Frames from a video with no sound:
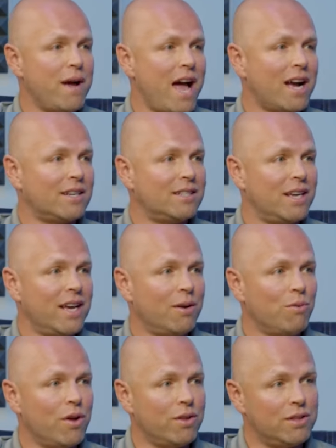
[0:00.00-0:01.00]
back saying
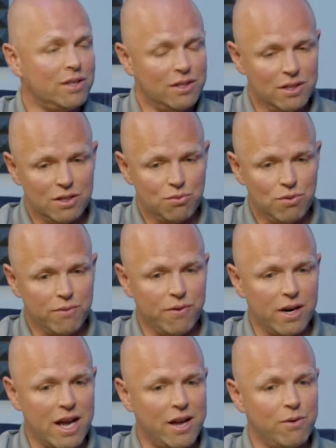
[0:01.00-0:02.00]
well the, this roofer
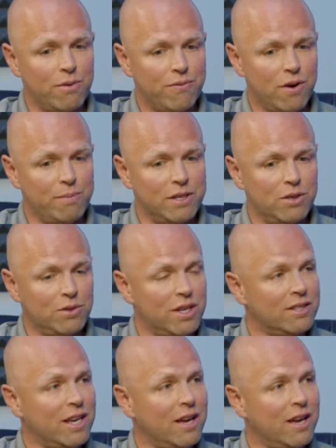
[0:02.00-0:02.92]
guy you referred me to says i